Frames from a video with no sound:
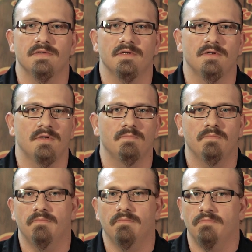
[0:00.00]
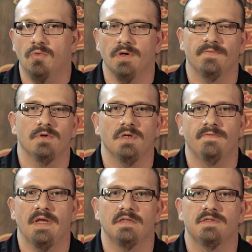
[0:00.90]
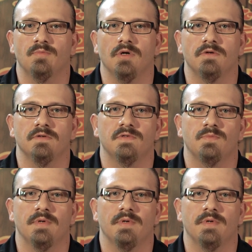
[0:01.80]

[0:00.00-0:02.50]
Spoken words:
They're more for advanced smokers,